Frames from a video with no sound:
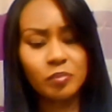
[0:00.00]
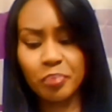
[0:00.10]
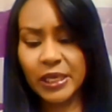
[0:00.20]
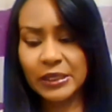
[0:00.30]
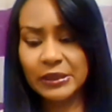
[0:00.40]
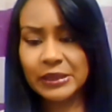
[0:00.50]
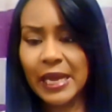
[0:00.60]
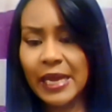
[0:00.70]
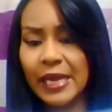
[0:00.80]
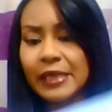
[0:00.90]
bit
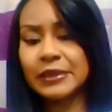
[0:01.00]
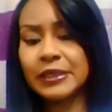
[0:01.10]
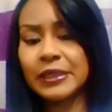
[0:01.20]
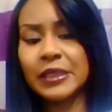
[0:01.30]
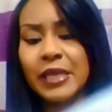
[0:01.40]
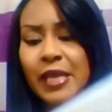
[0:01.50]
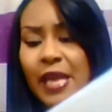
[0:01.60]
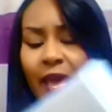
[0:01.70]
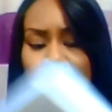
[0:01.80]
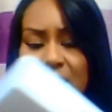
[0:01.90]
size, and then they
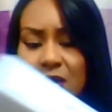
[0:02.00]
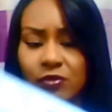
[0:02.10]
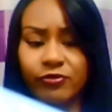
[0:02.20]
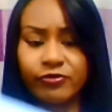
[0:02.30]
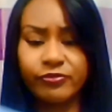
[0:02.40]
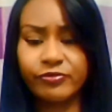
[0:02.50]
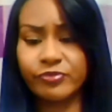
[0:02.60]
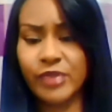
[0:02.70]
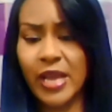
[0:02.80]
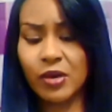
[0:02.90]
have,
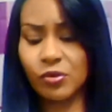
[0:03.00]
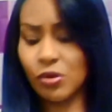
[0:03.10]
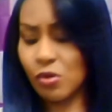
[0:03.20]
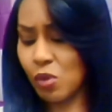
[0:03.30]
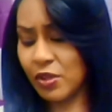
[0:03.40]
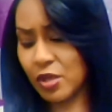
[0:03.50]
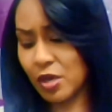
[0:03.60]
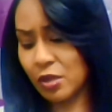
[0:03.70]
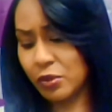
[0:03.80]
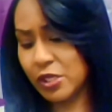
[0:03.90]
I don't know what the
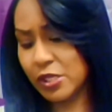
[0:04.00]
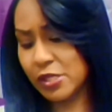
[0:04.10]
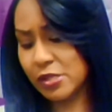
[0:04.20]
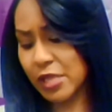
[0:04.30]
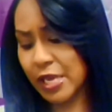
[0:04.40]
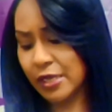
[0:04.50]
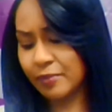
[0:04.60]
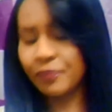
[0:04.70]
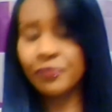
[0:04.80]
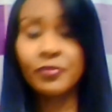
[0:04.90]
other one is.
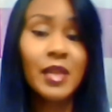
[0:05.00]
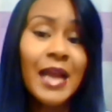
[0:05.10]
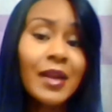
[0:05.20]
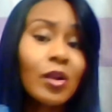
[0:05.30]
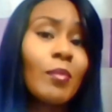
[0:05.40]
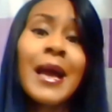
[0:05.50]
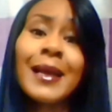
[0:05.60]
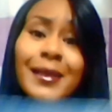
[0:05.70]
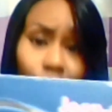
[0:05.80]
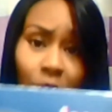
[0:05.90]
Like, I know
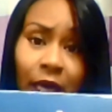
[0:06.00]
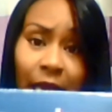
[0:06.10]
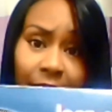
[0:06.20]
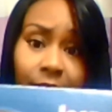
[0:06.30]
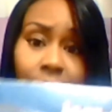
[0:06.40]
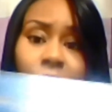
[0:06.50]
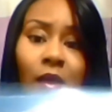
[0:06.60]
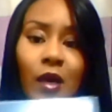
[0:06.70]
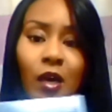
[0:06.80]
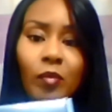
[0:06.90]
mine is 1/8.
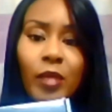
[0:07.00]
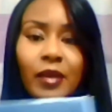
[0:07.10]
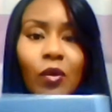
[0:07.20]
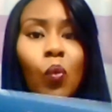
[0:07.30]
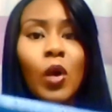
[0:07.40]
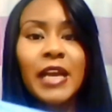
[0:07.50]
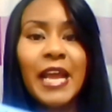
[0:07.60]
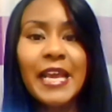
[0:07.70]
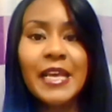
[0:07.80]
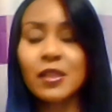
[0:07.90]
And the
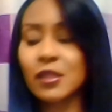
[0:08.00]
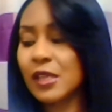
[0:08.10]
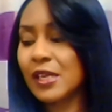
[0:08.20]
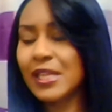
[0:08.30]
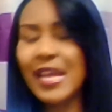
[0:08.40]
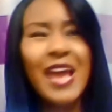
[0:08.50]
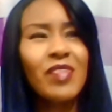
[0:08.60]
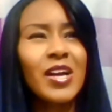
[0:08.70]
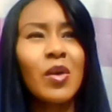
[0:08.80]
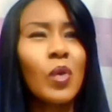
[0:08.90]
1/8, they
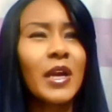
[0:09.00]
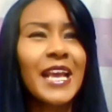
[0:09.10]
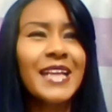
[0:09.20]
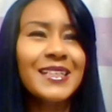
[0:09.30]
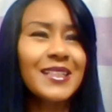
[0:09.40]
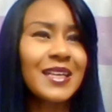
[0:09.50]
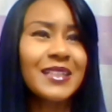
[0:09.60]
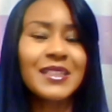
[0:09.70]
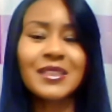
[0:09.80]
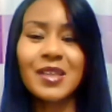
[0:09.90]
have like a 1/8, and then
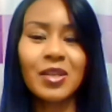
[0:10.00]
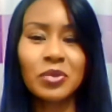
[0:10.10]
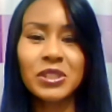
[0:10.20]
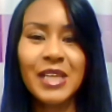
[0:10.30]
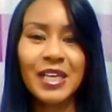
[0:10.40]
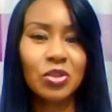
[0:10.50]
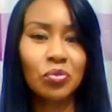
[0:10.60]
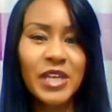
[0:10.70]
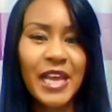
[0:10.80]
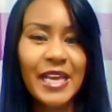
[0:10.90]
I think the other one is like
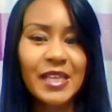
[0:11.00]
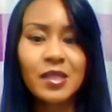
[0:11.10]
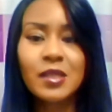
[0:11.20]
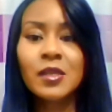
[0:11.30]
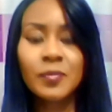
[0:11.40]
3/8.